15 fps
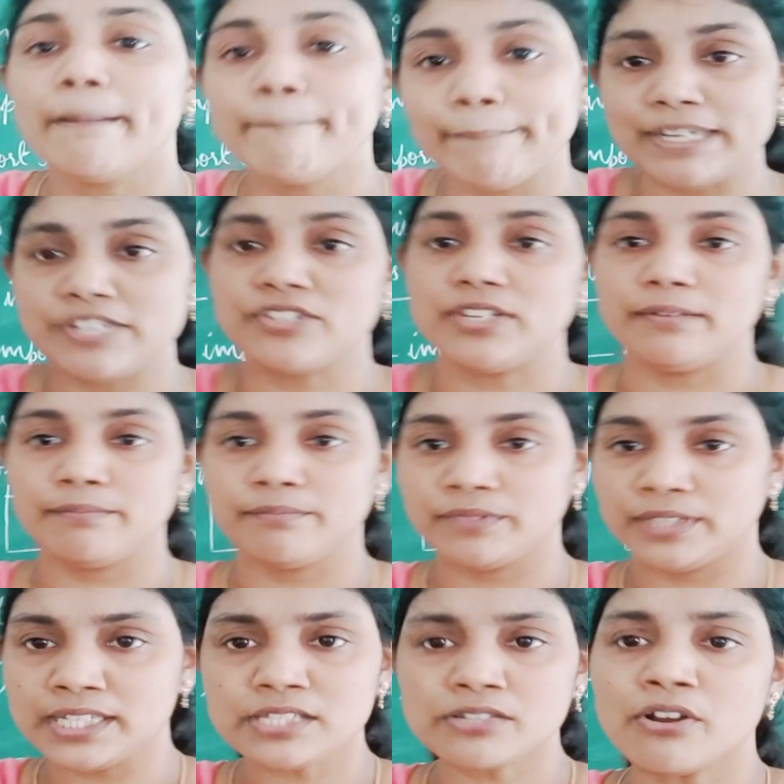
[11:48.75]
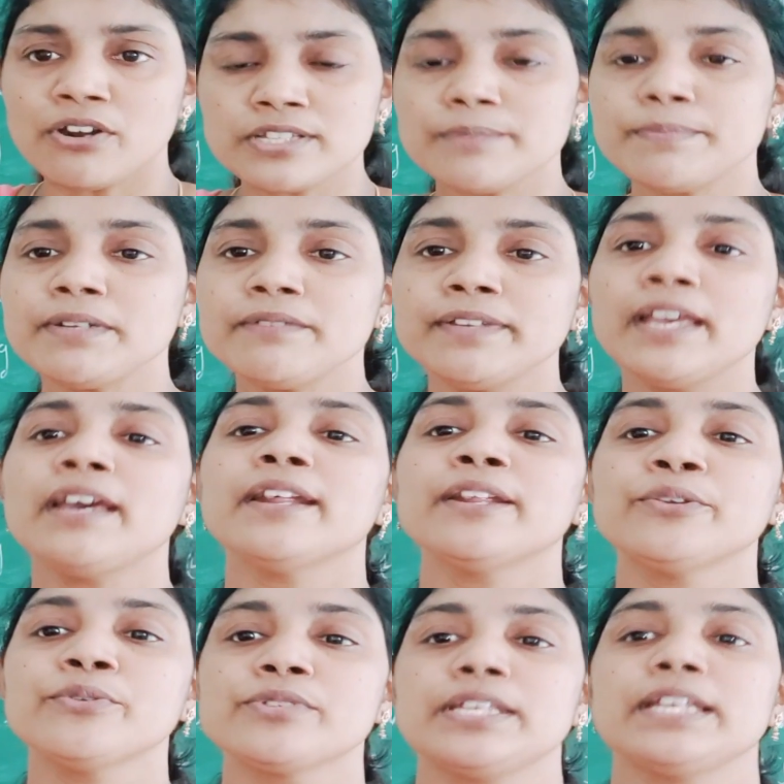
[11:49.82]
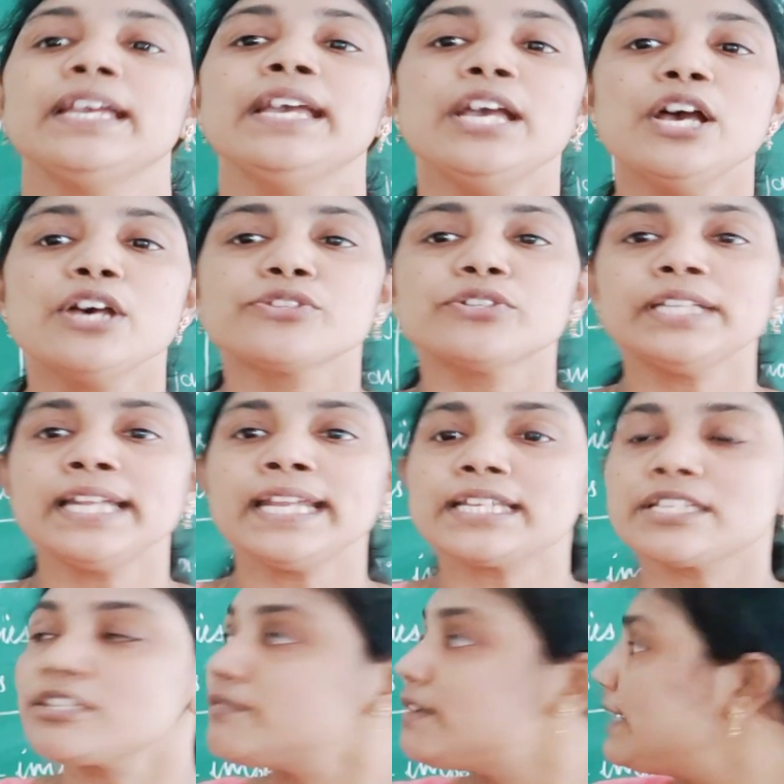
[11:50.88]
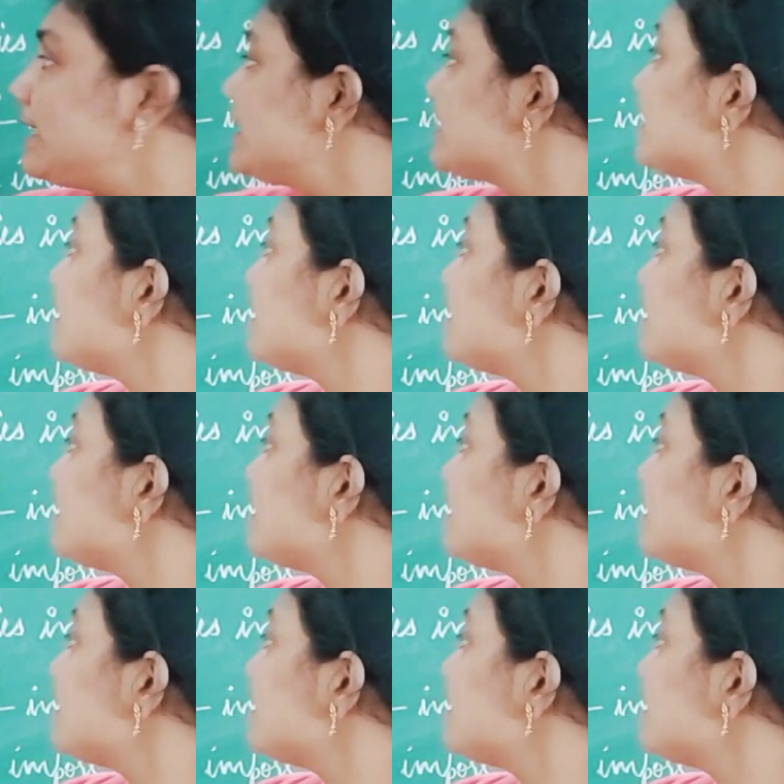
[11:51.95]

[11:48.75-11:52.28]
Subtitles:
machine. This concept we are using. So the next one is